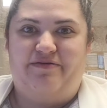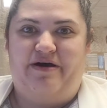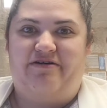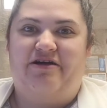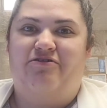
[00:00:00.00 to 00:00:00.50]

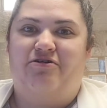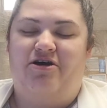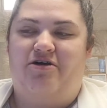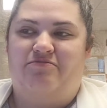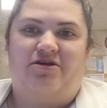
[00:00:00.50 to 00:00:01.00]
about
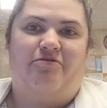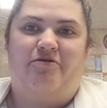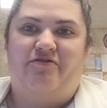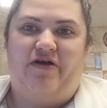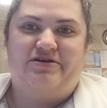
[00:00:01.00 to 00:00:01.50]
the
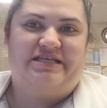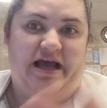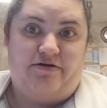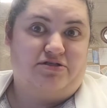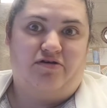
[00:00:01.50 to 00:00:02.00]
coronavirus and
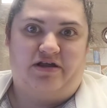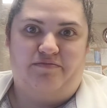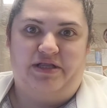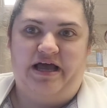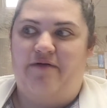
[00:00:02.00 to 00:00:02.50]
how it's all going
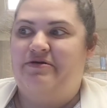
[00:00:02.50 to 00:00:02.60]
to play out,